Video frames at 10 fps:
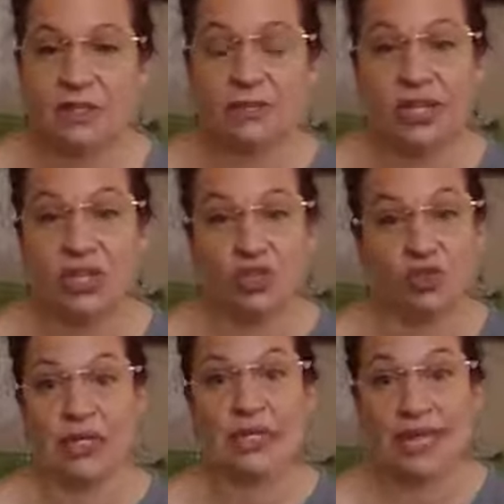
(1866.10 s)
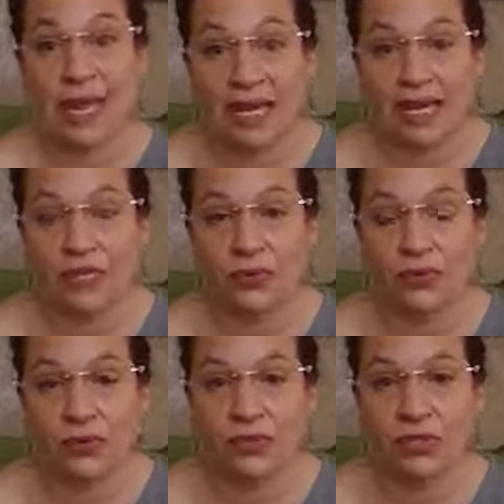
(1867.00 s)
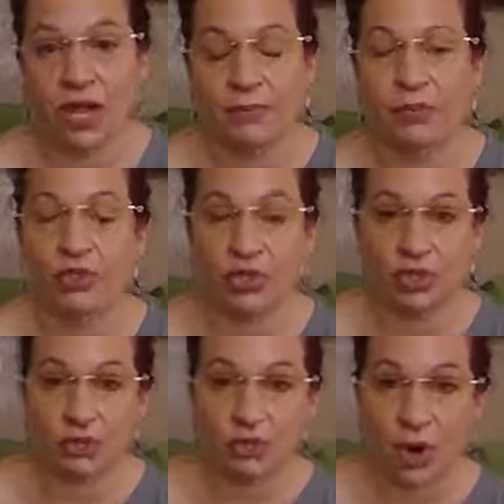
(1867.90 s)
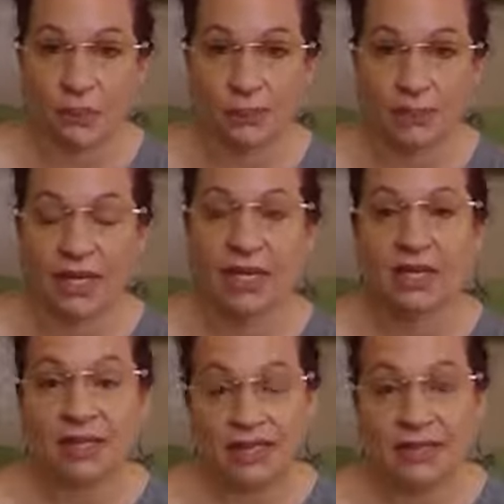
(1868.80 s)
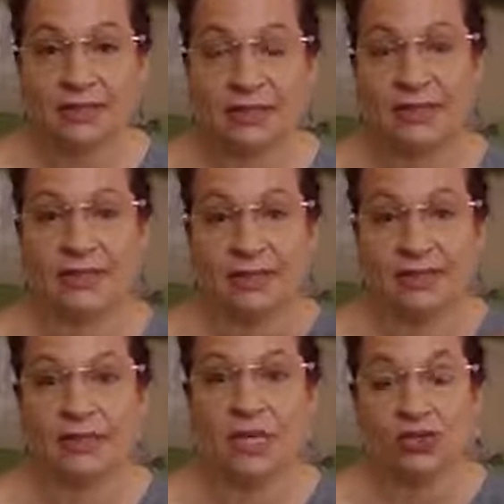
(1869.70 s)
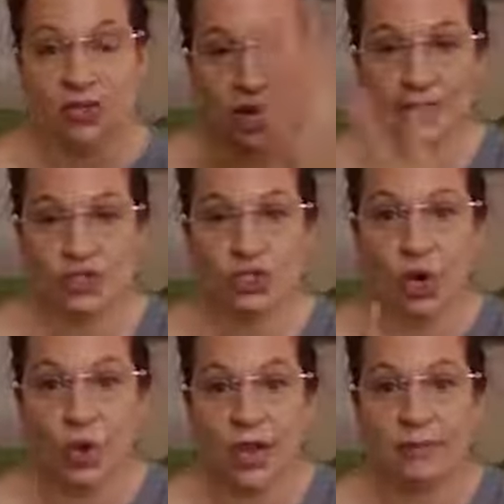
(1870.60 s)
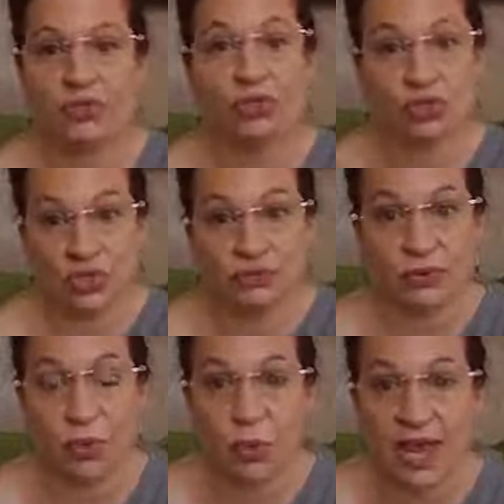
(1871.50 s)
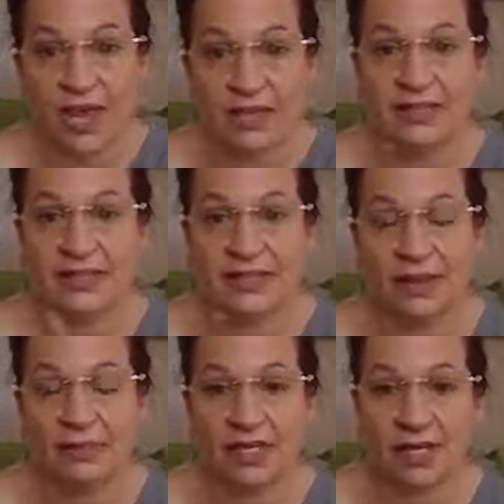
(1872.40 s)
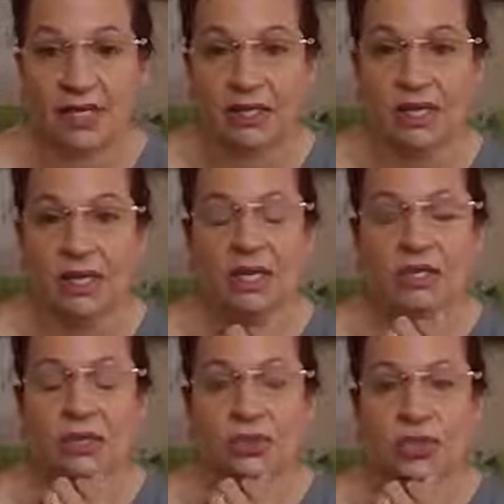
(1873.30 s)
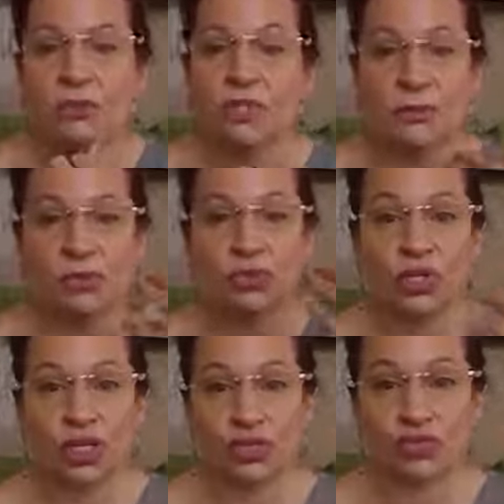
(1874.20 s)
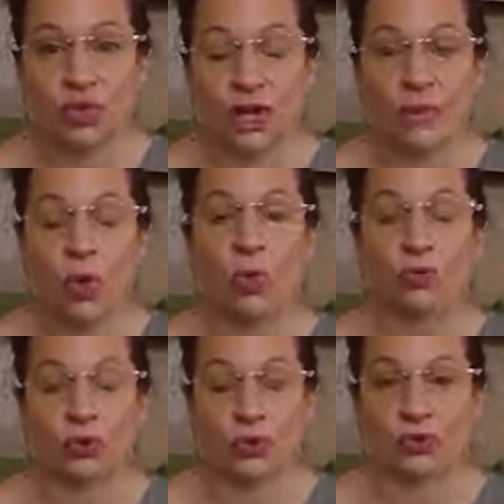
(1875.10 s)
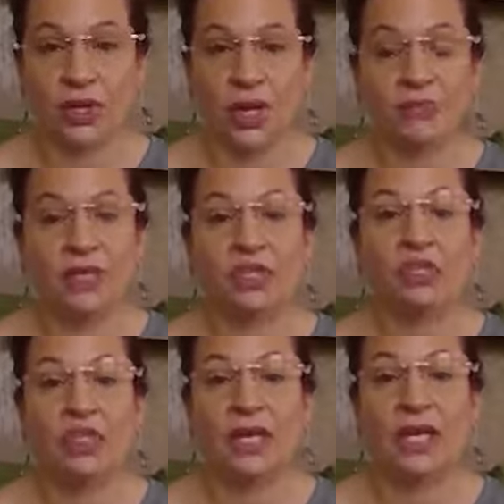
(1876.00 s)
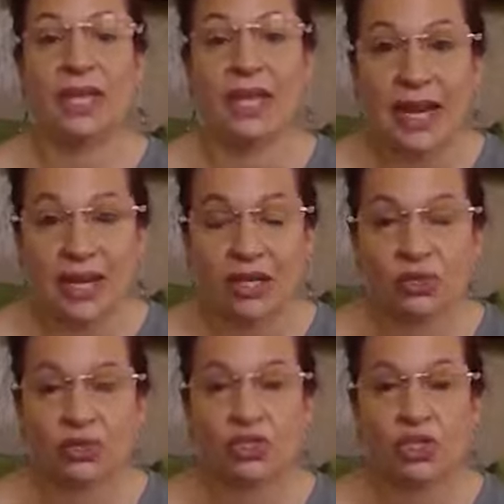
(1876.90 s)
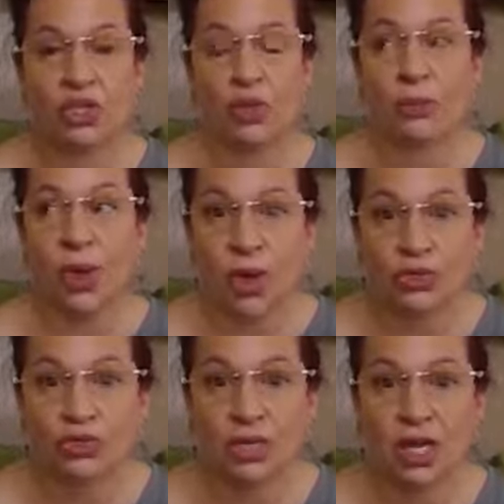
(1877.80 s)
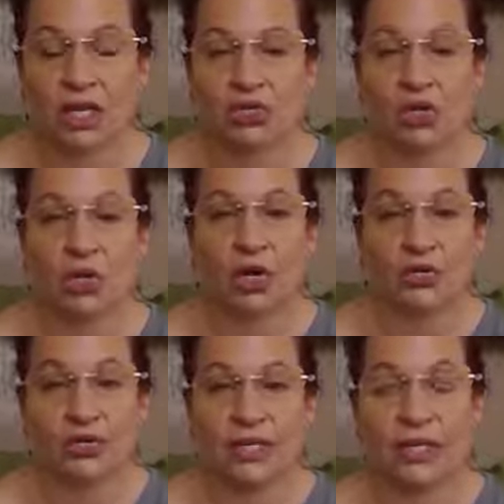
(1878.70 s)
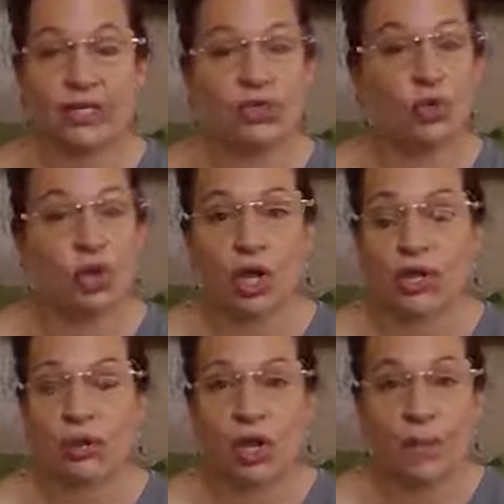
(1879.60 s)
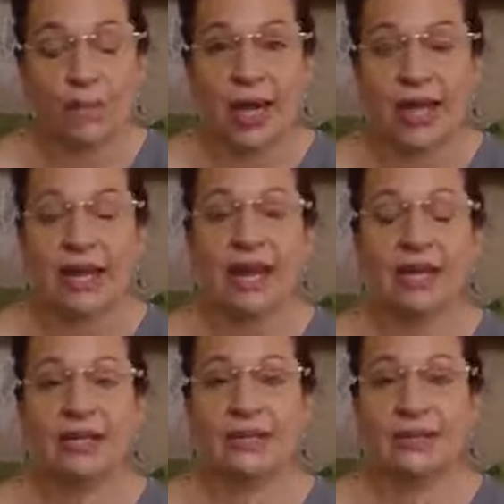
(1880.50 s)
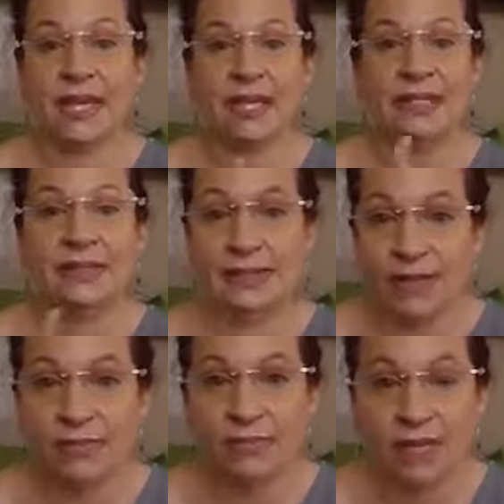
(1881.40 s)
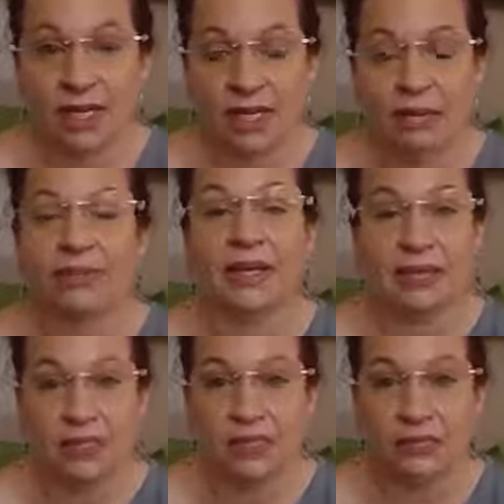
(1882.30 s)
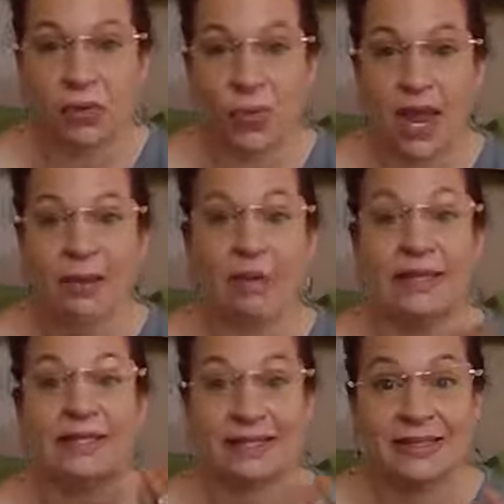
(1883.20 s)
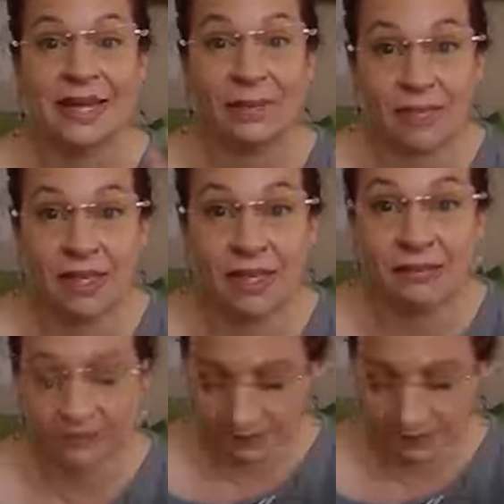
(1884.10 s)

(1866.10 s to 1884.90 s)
it's because you didn't get it the first time, which is probably this is he's trying to show him two different ways the same thing. So sometimes you're getting the dream over and over again because you didn't get it. You're still pondering it. You don't understand it. So he'll come back. He'll say the same thing, but in a different way, but it's the same thing